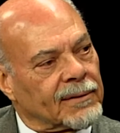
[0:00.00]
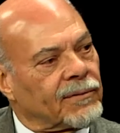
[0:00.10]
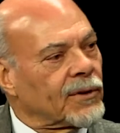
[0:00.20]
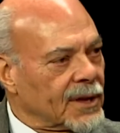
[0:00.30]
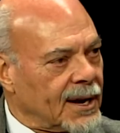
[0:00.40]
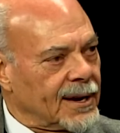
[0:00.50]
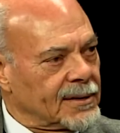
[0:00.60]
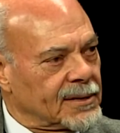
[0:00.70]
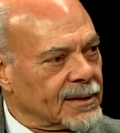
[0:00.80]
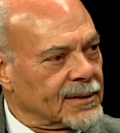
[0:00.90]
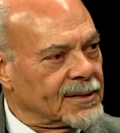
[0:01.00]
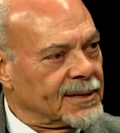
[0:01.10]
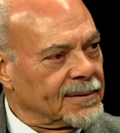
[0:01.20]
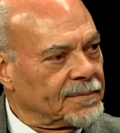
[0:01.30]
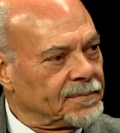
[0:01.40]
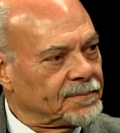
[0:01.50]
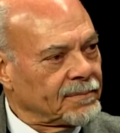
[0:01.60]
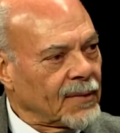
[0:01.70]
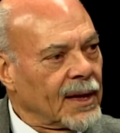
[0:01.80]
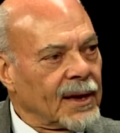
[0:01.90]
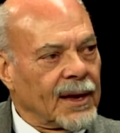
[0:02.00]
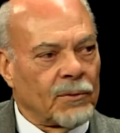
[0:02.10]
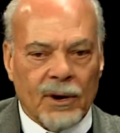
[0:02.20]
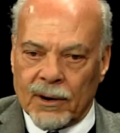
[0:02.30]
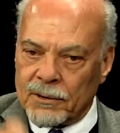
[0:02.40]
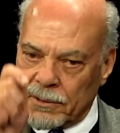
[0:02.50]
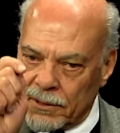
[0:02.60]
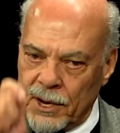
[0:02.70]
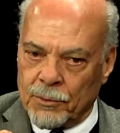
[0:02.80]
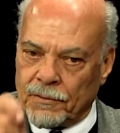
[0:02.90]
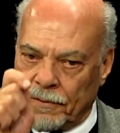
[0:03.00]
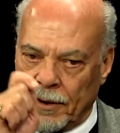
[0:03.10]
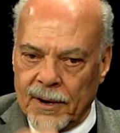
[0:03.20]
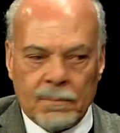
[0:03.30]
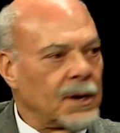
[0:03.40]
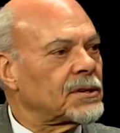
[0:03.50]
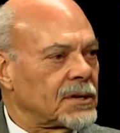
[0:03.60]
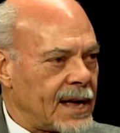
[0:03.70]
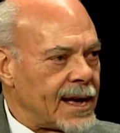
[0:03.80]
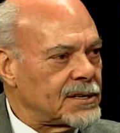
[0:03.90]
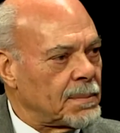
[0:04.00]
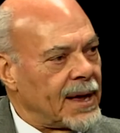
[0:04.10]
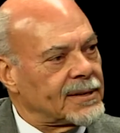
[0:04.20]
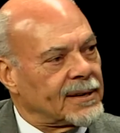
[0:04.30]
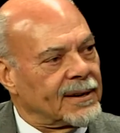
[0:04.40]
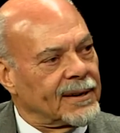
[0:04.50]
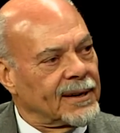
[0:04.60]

for the concerts. In rehearsals, he was very much a taskmaster.